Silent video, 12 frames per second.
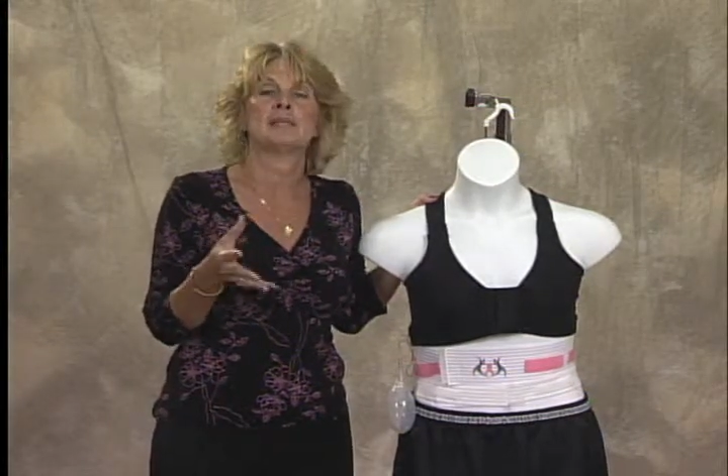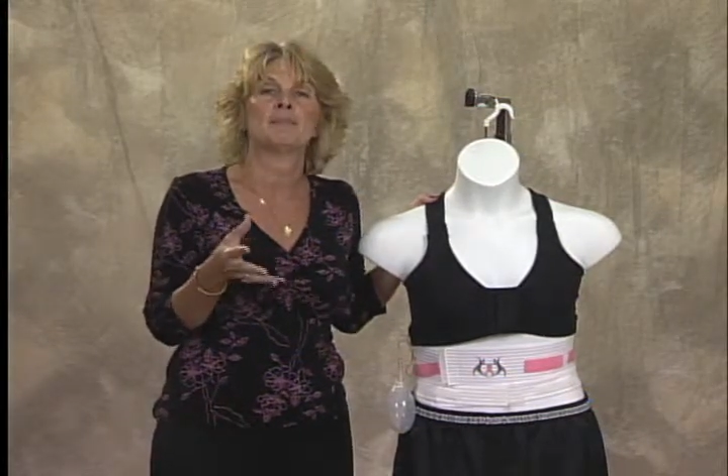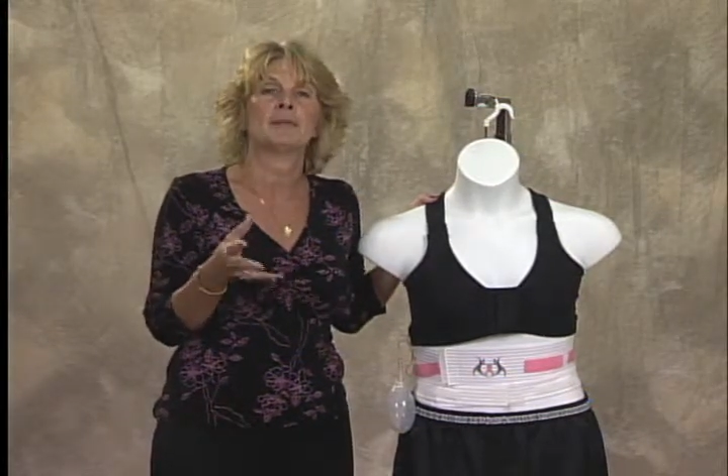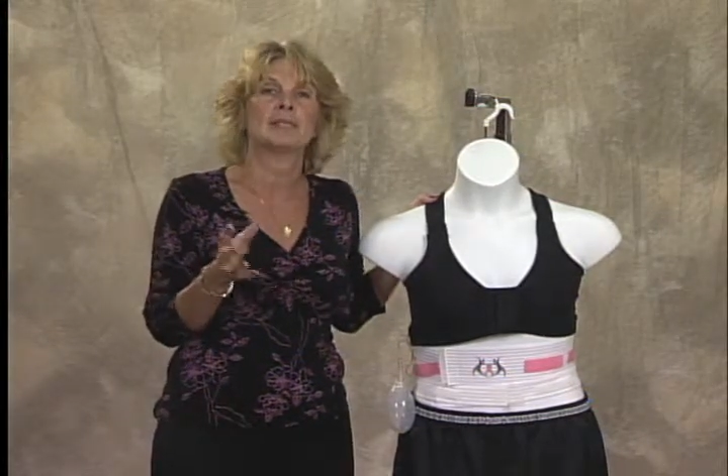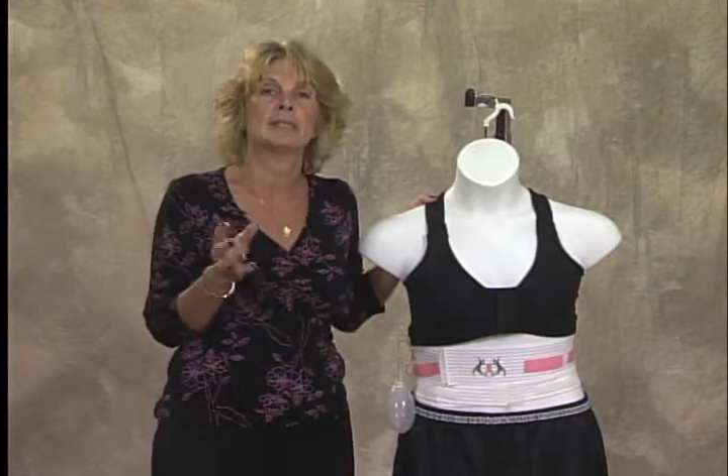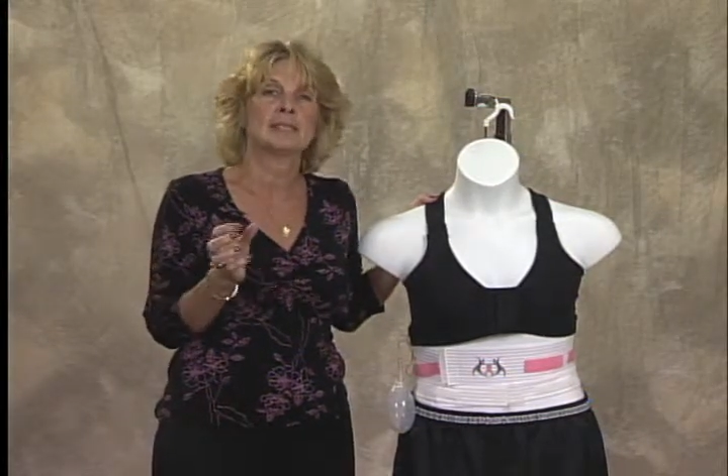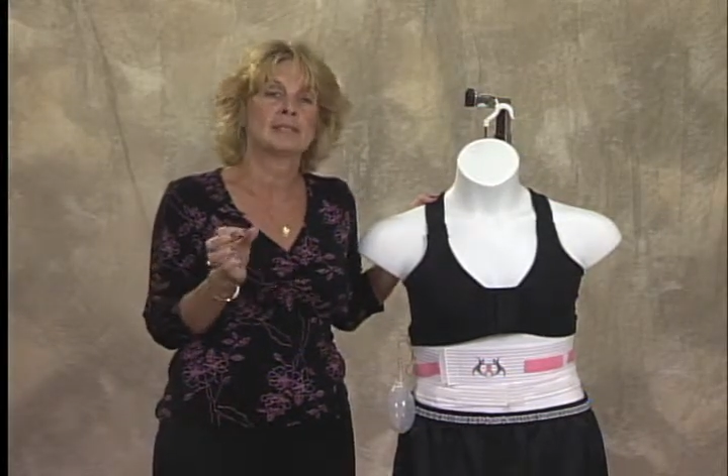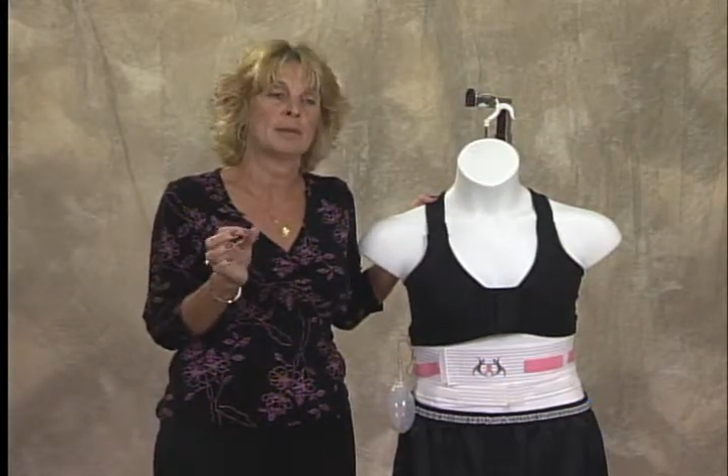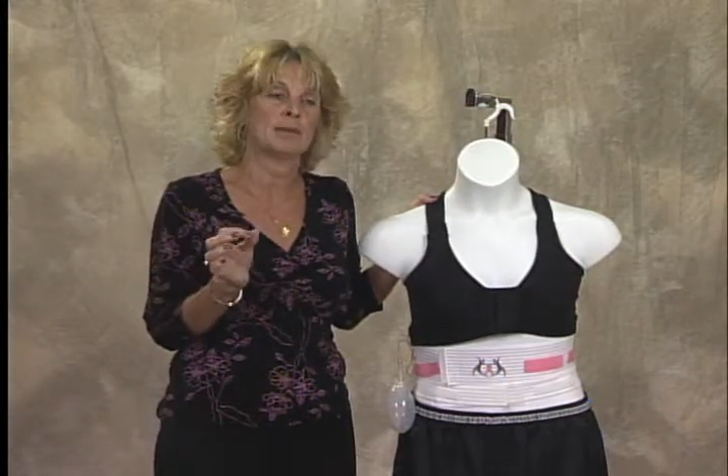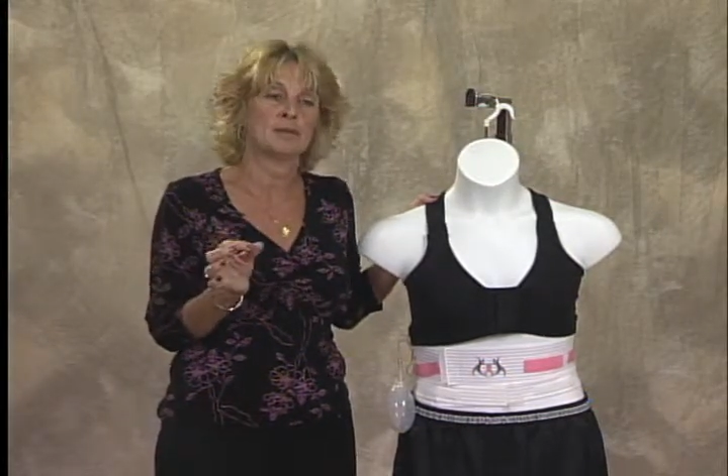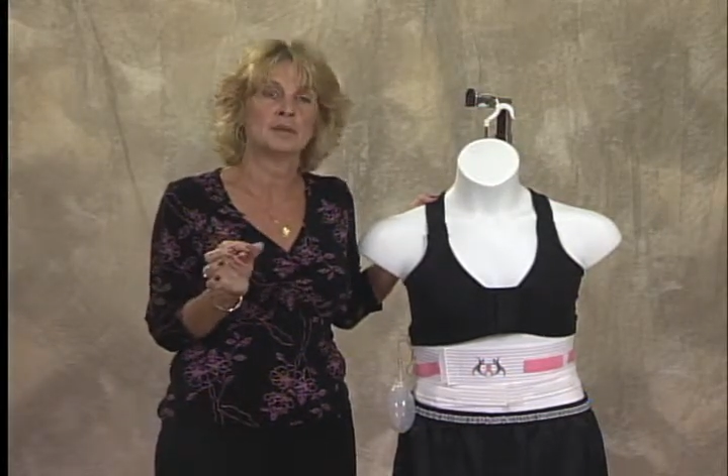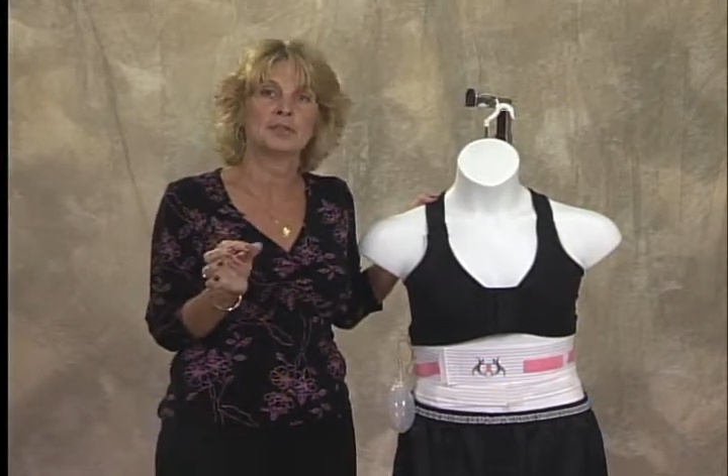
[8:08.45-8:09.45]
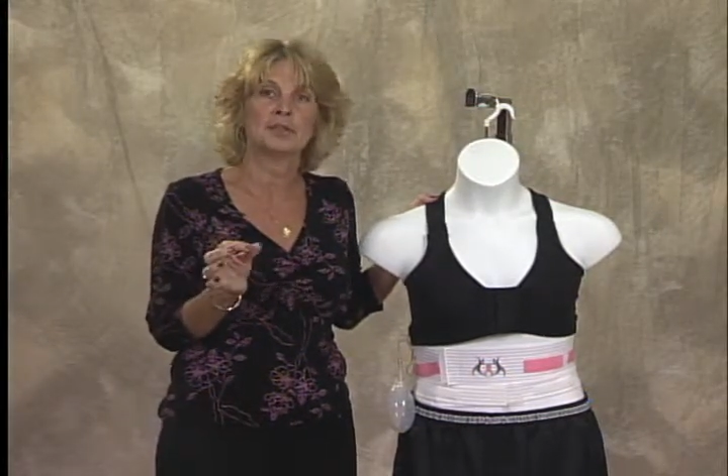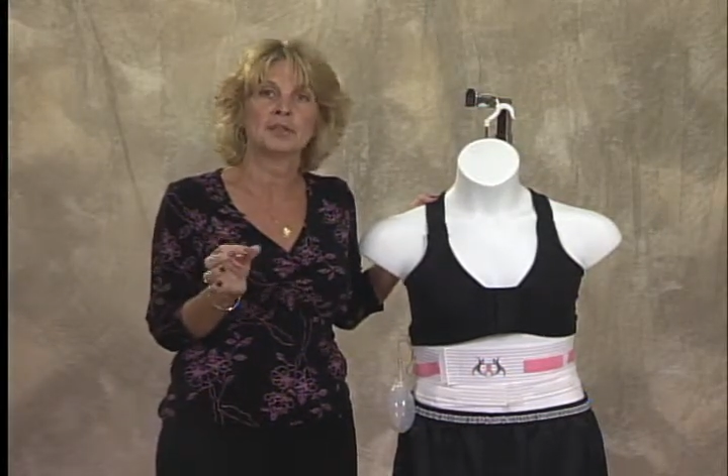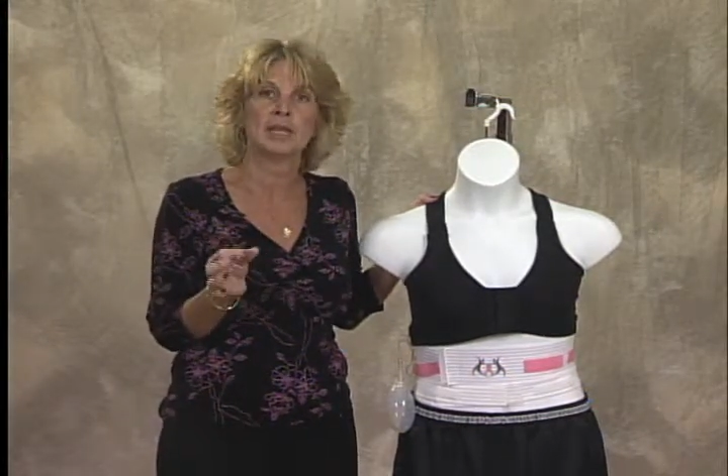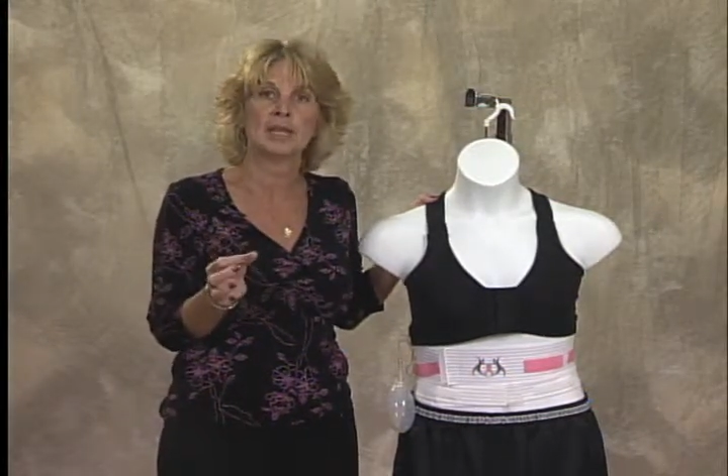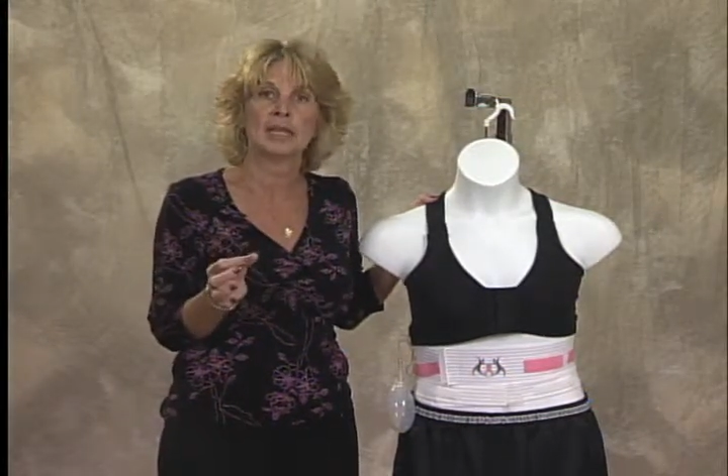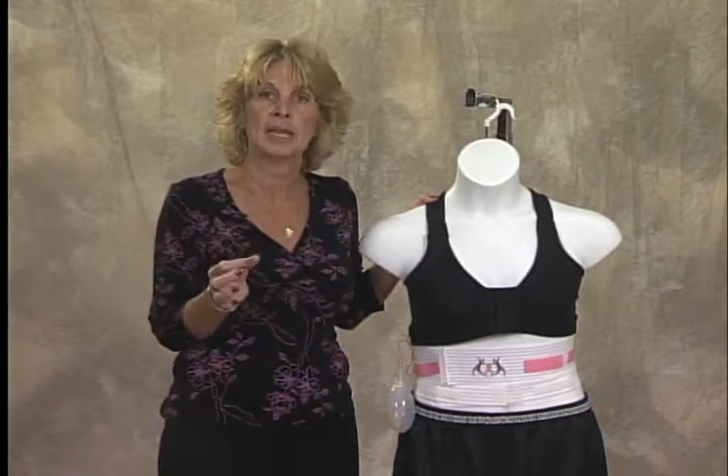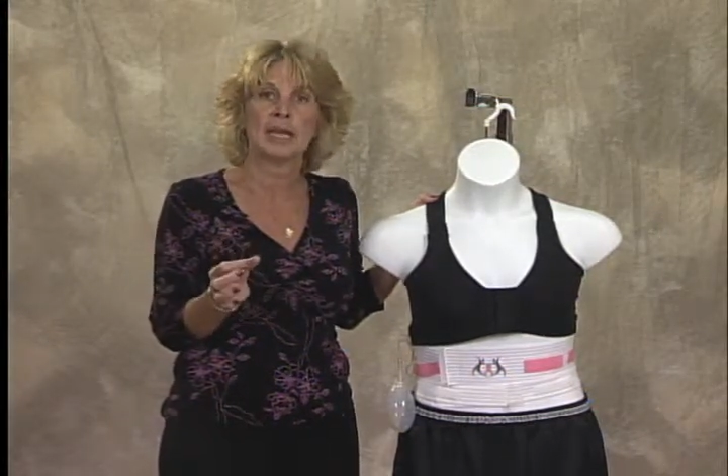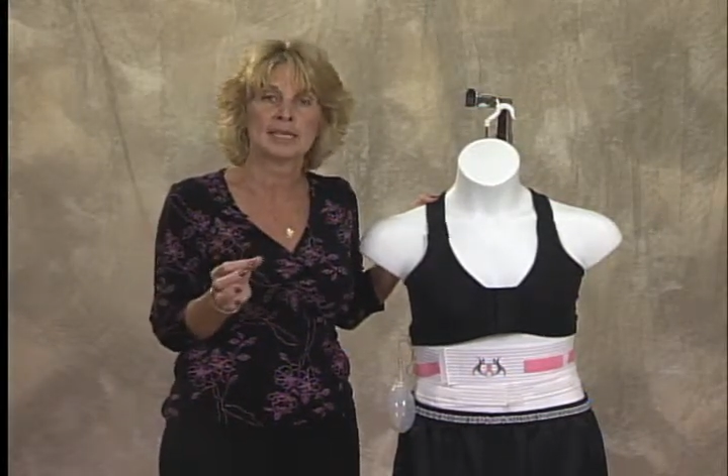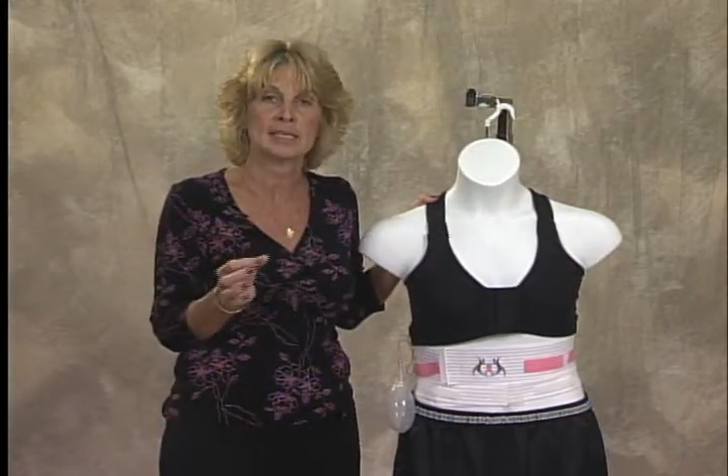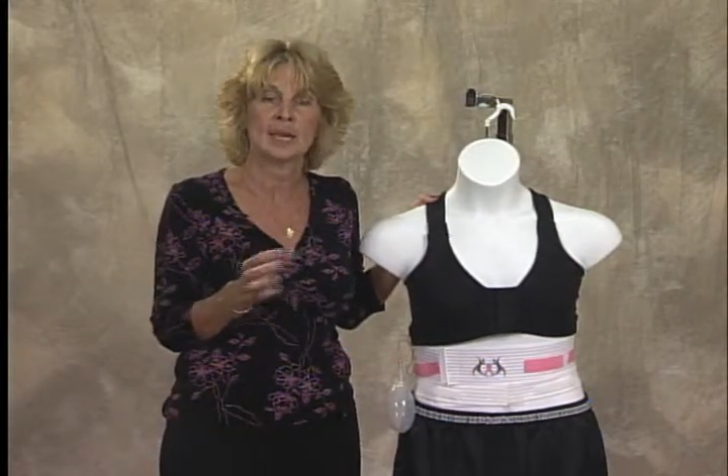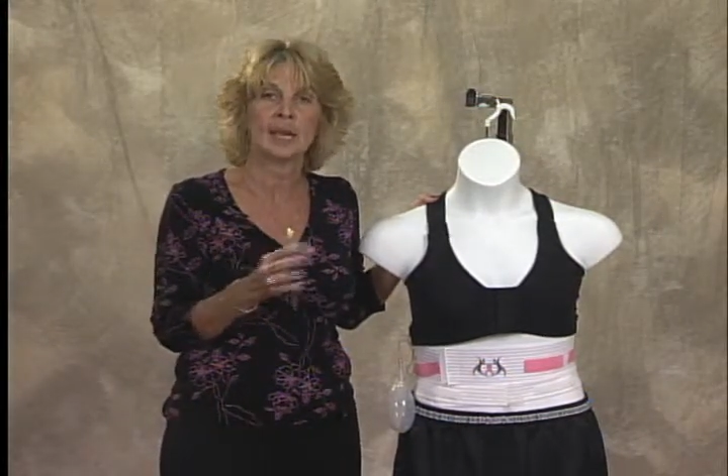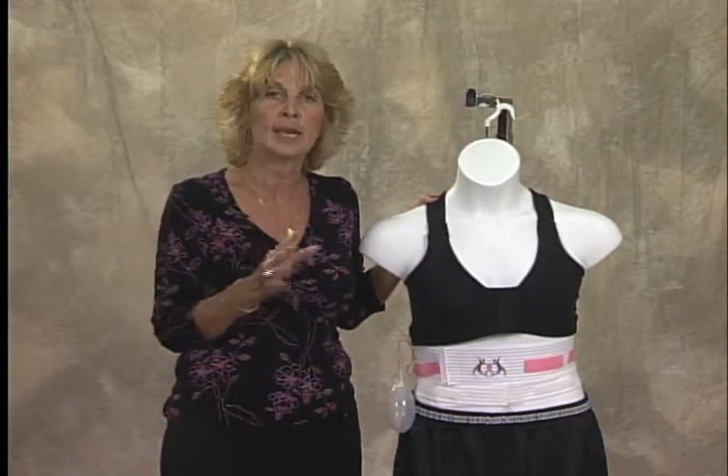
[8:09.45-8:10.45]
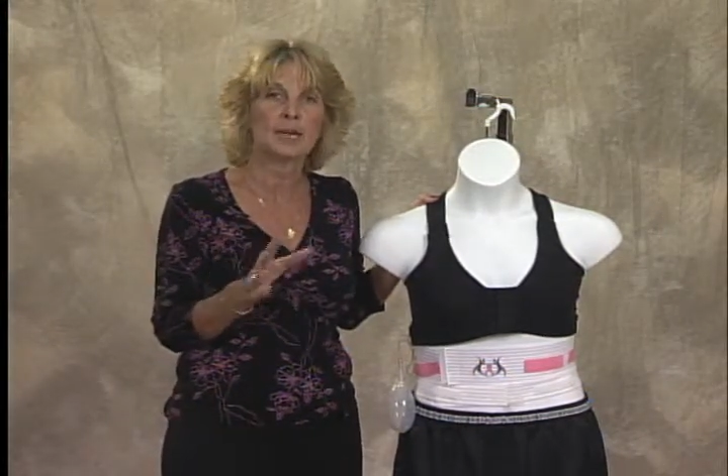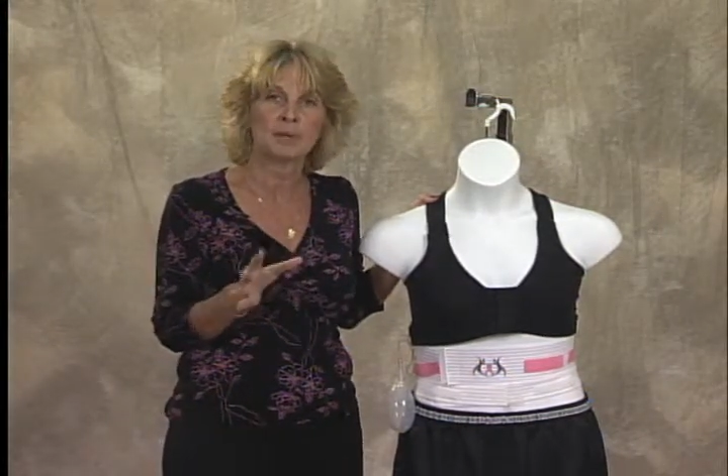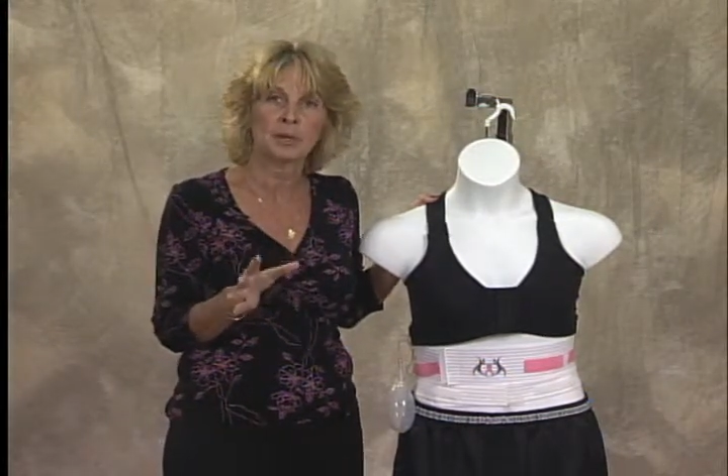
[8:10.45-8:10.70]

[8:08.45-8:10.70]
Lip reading: I mean, this is a person that has not had